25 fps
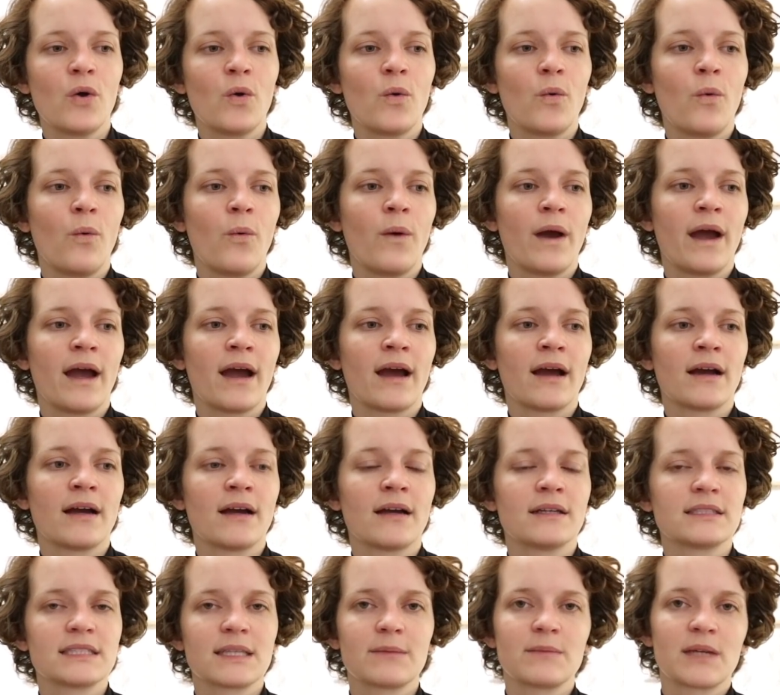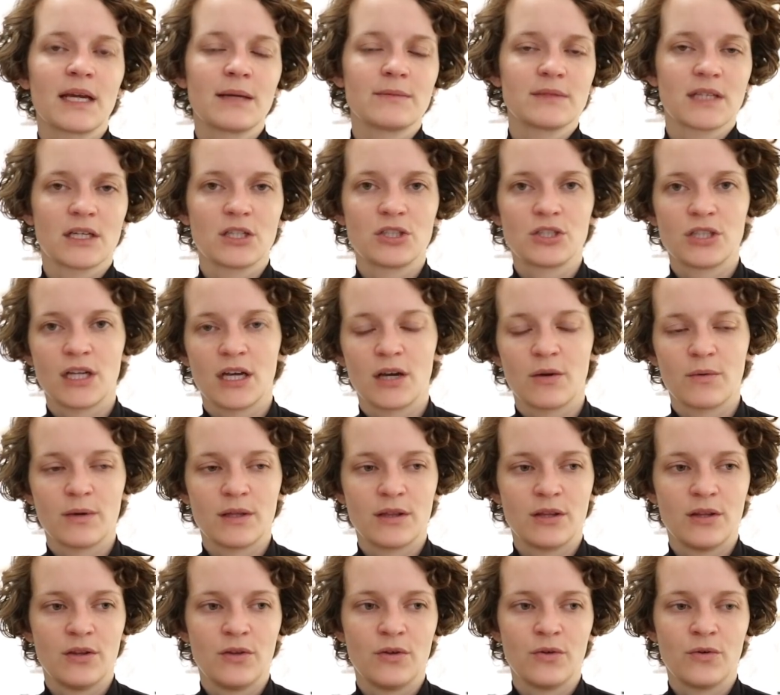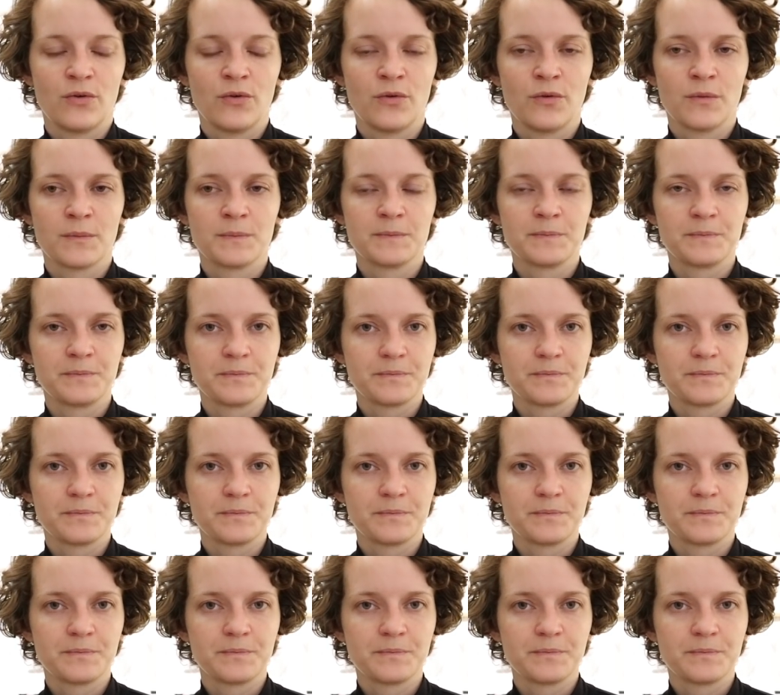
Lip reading: where sometimes I share with you